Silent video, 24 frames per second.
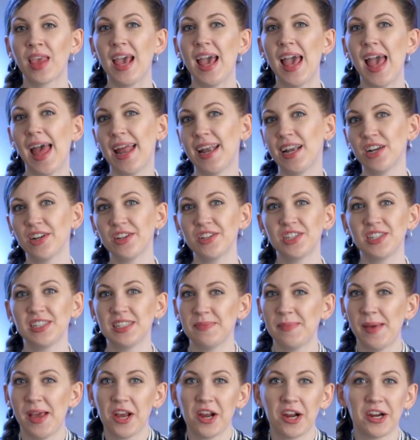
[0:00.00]
and it'll
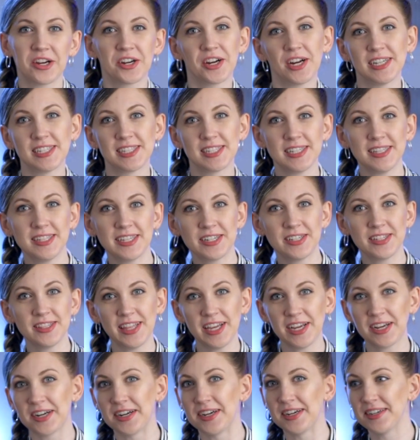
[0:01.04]
just make our crust a little
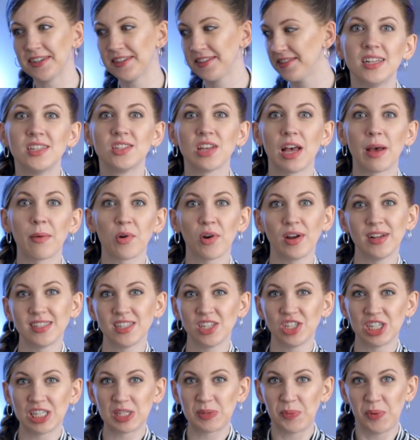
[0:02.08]
thicker. So I'm going
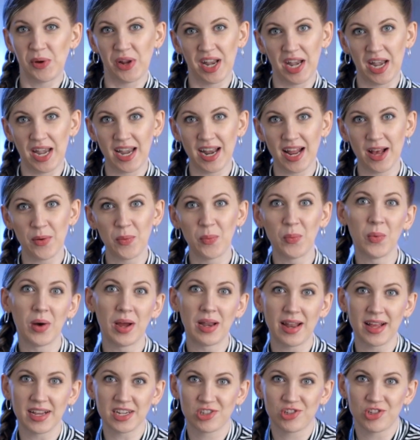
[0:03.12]
to just put in
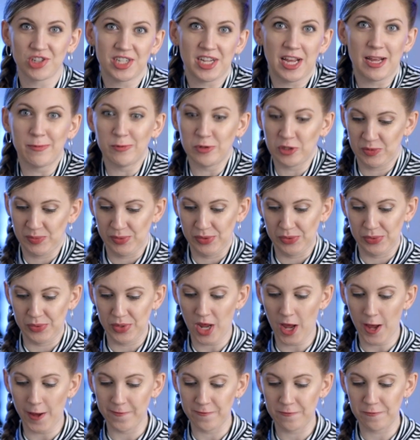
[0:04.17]
1 extra tablespoon
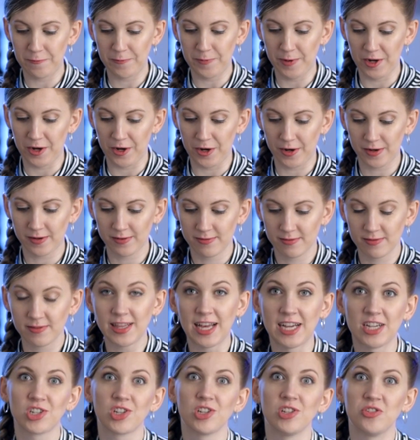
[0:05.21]
of butter.
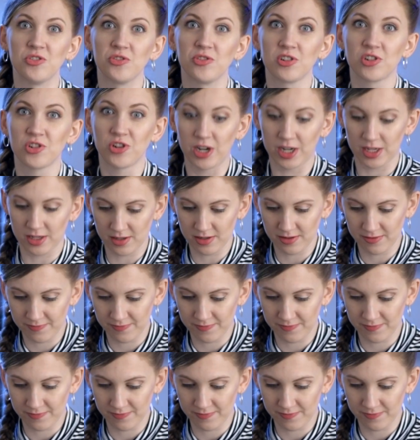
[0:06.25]
That should do the trick.